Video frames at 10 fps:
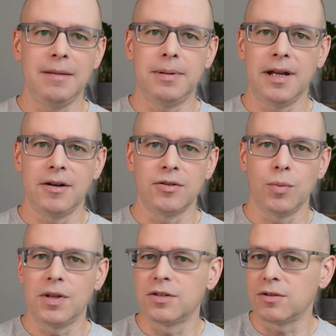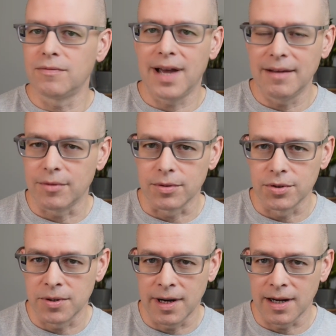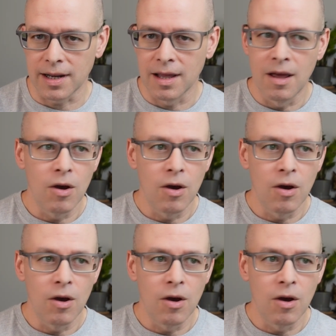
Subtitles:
players with survival training.